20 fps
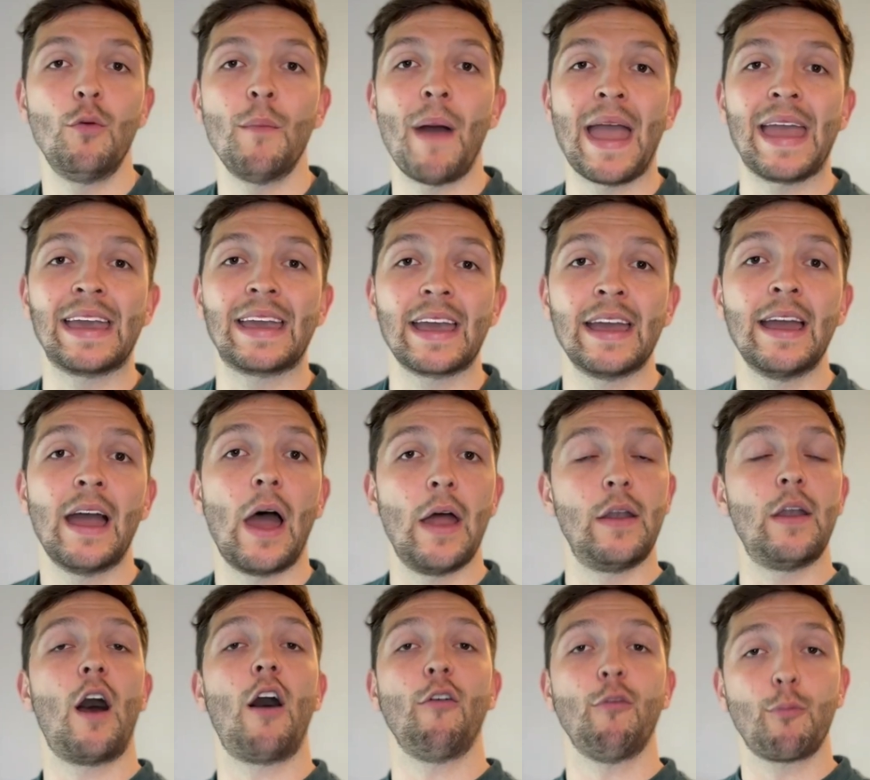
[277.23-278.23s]
make
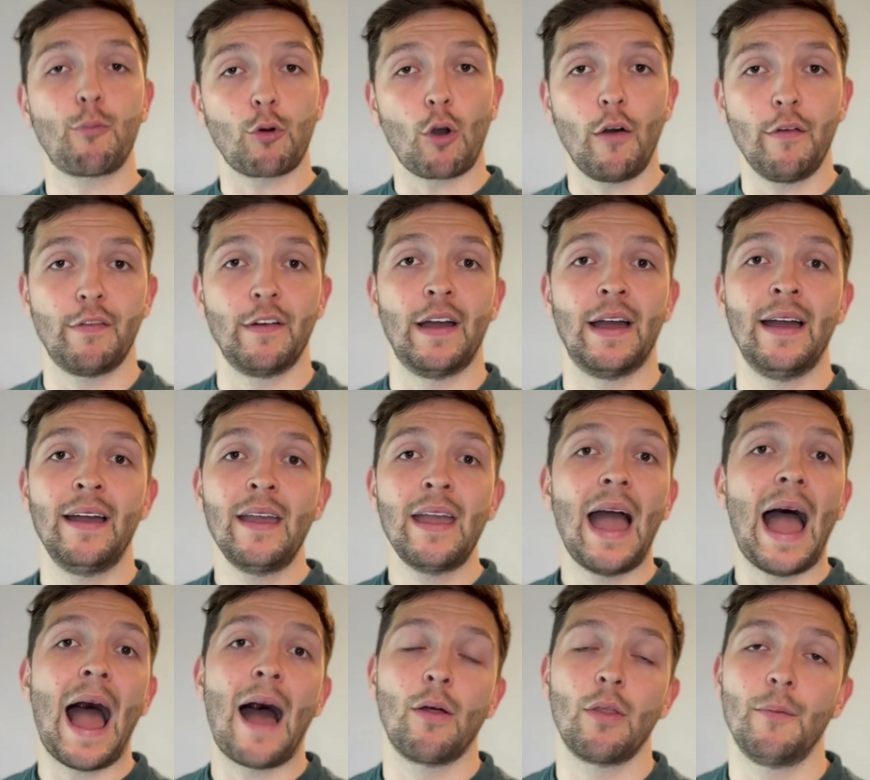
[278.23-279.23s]
enough profit
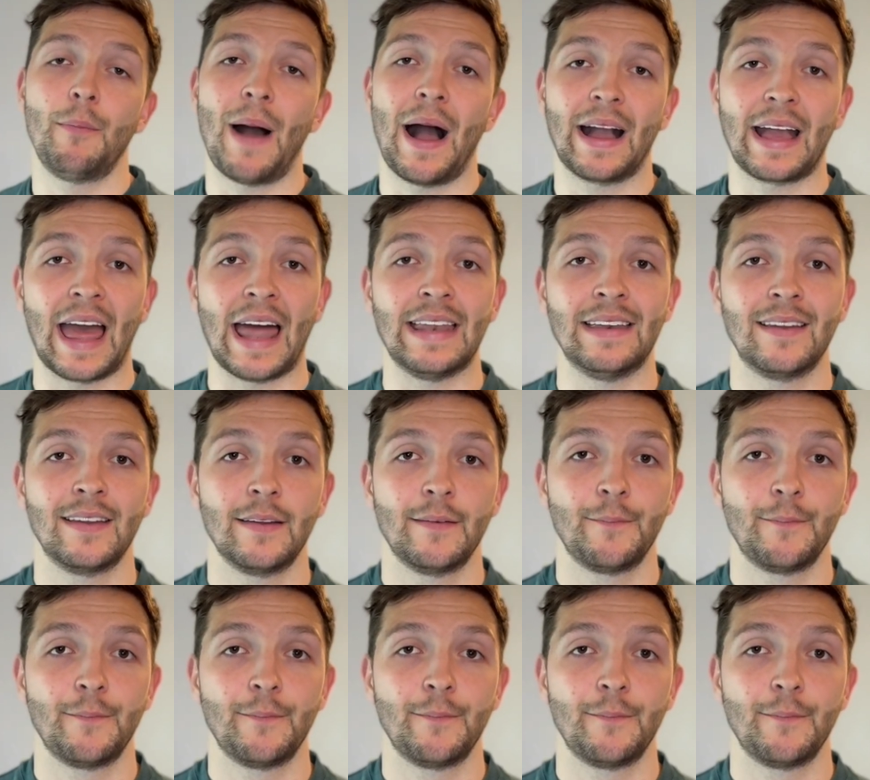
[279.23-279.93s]
out the back end.